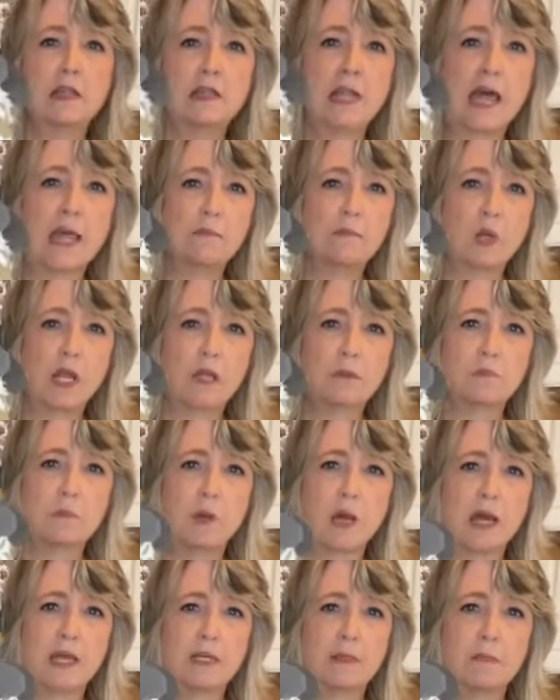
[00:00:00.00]
light brown
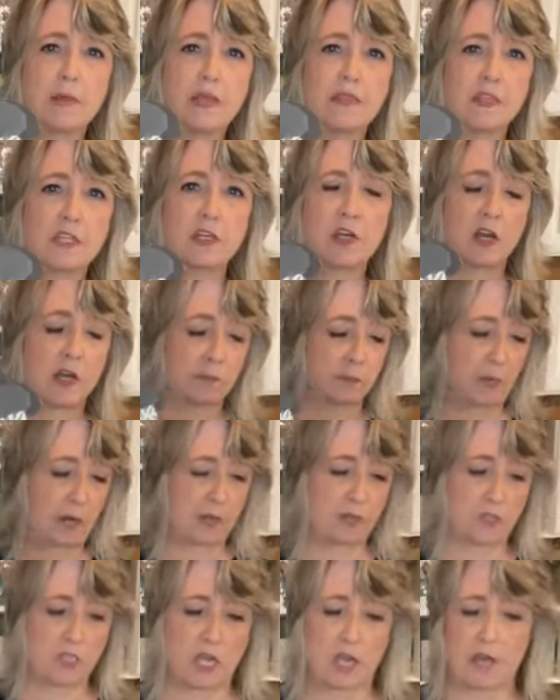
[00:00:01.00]
bottom and the dark
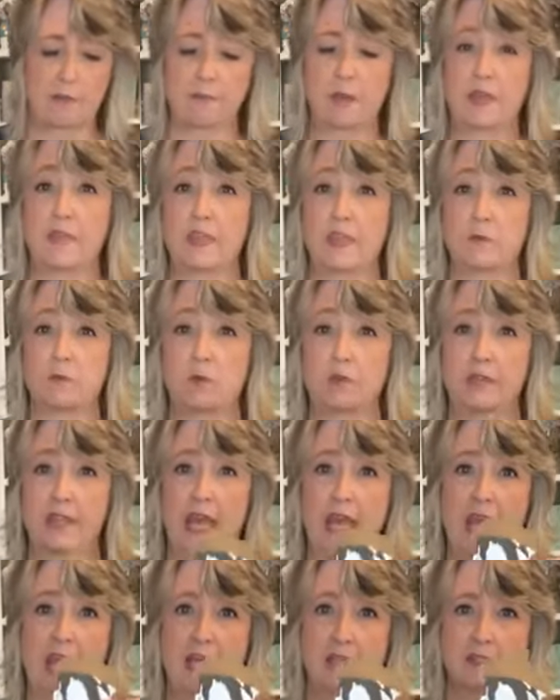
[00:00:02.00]
brown top, and then one
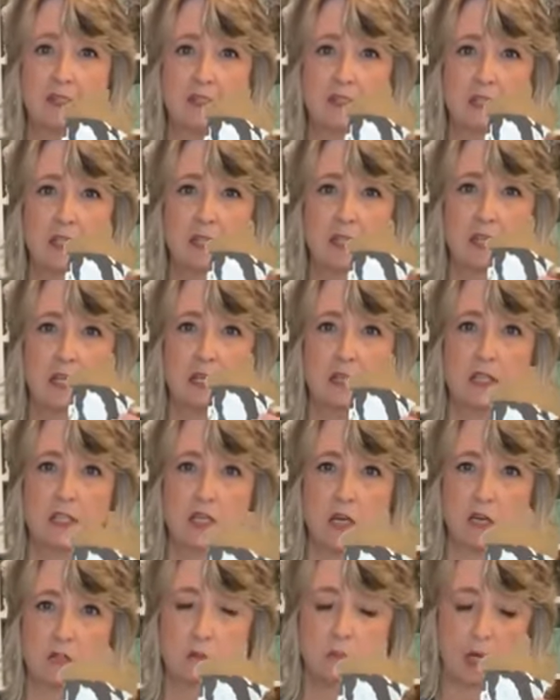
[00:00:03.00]
that has
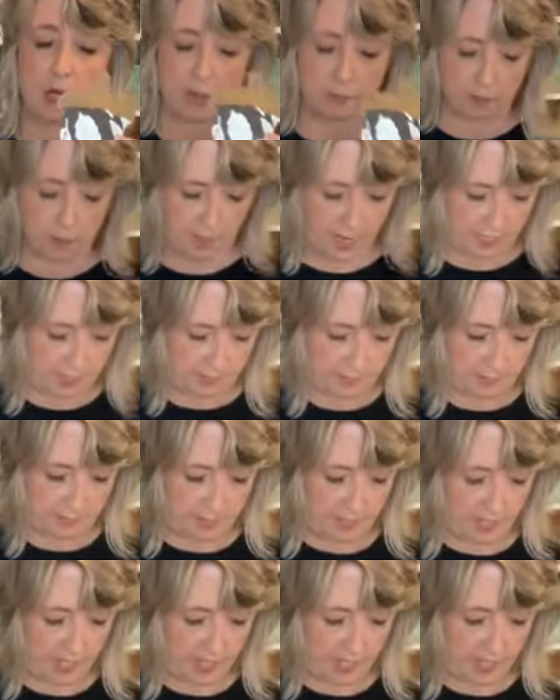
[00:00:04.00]
the dark brown bottom